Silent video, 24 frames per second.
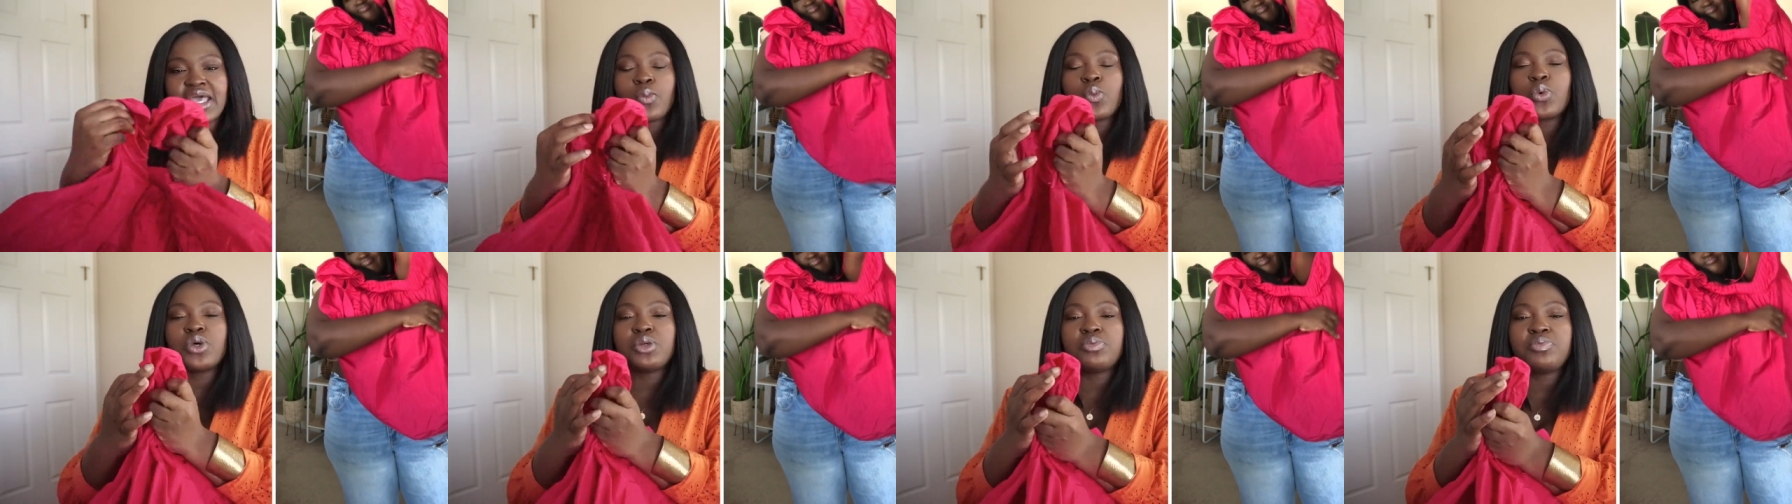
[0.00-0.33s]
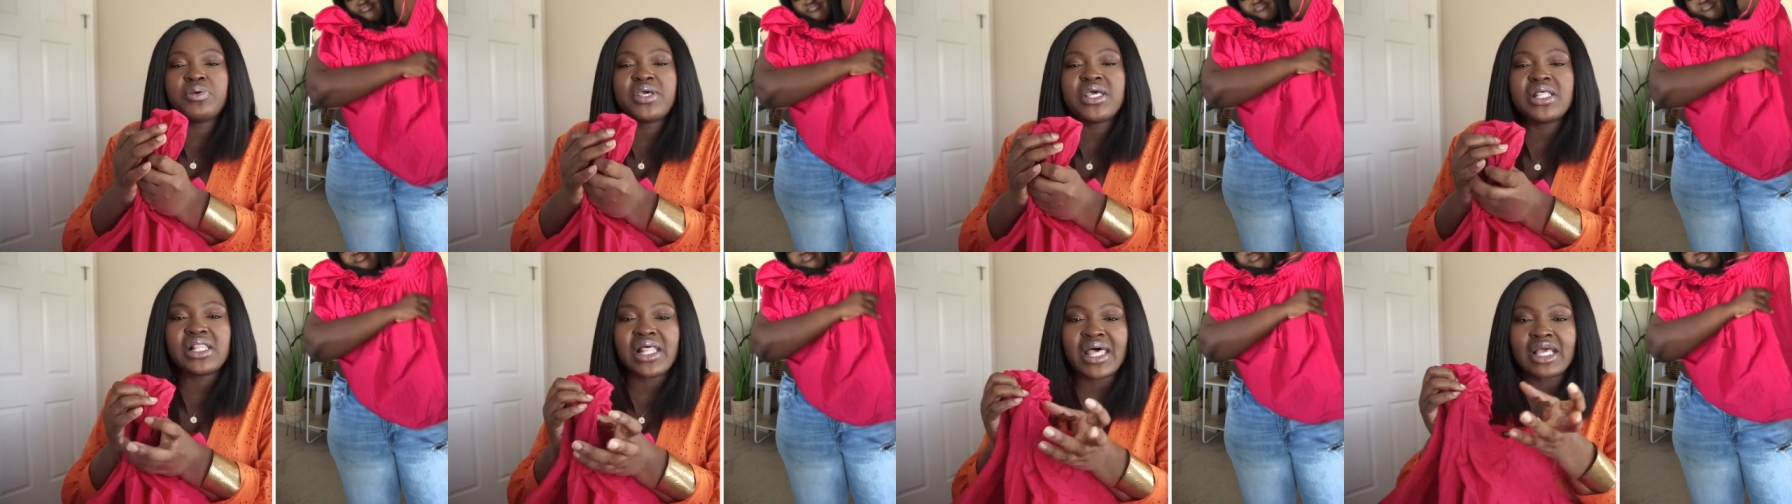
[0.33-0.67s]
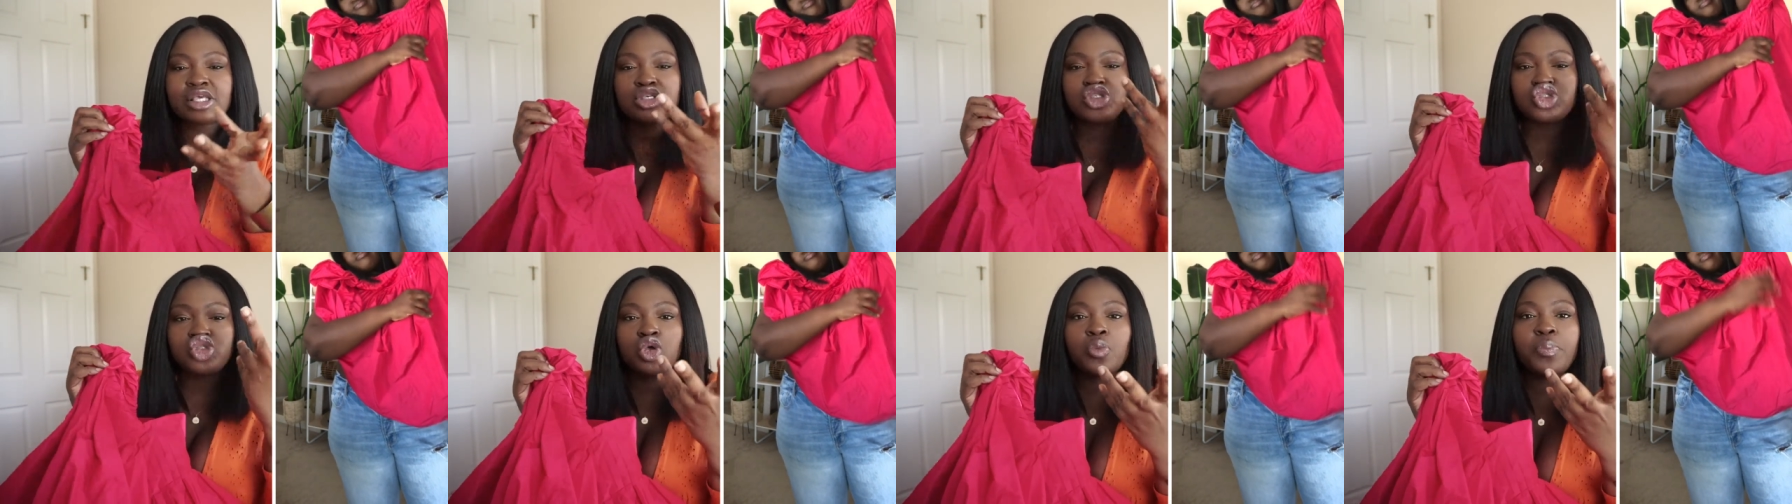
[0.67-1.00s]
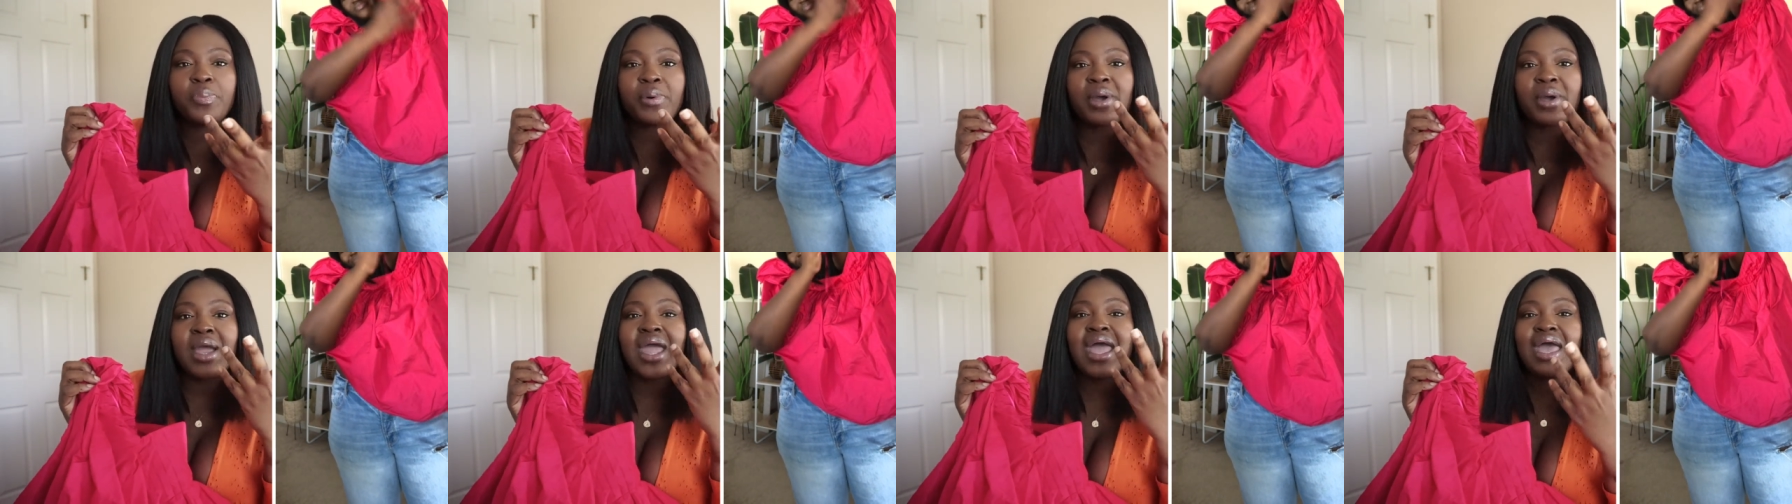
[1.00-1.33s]
it would be like
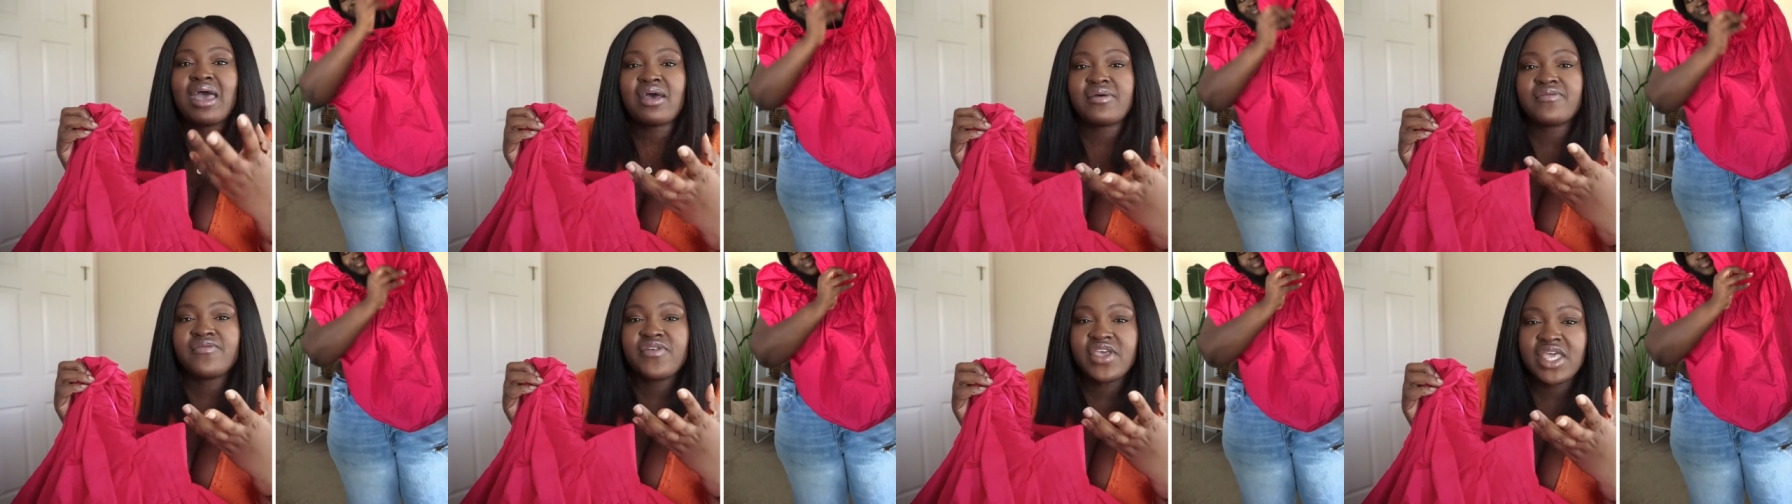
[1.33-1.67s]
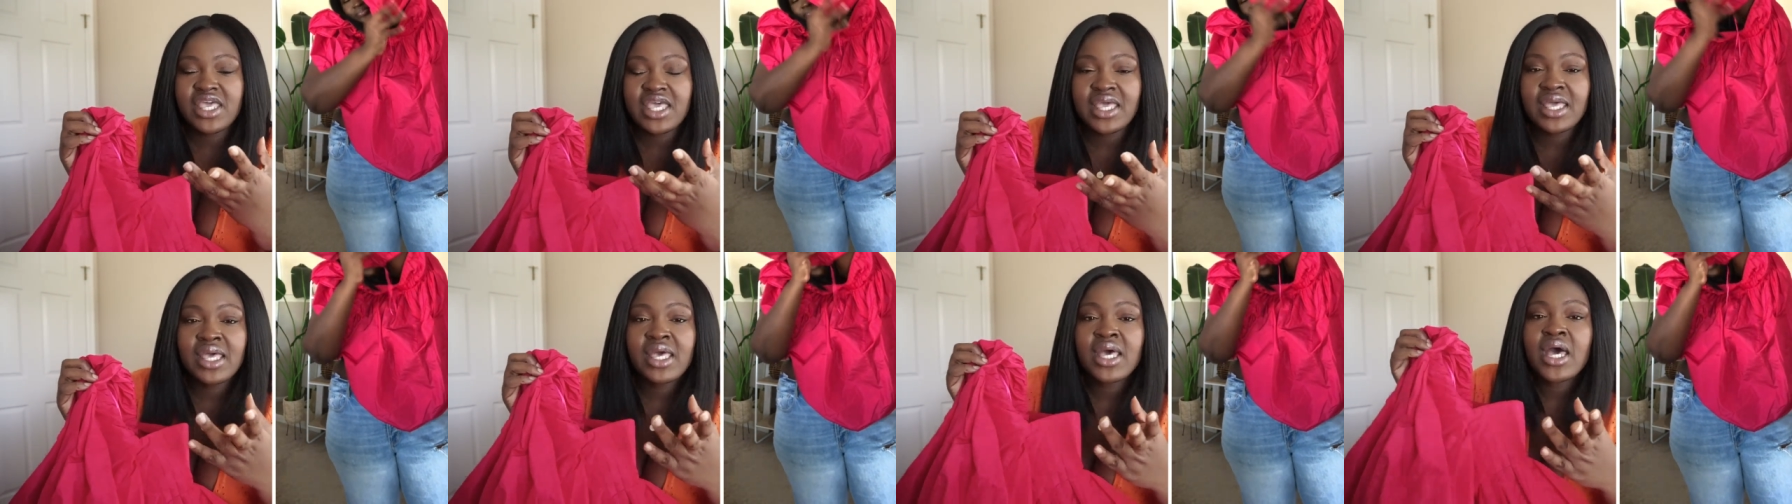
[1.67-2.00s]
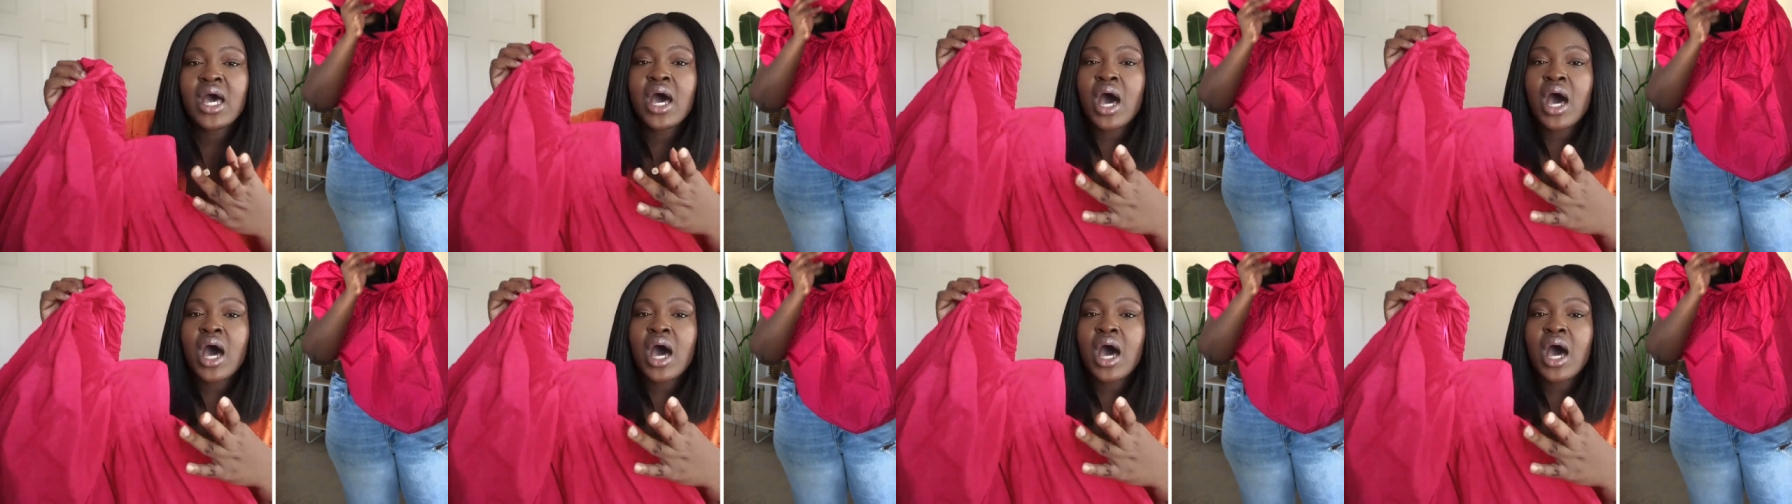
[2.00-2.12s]
super heavy,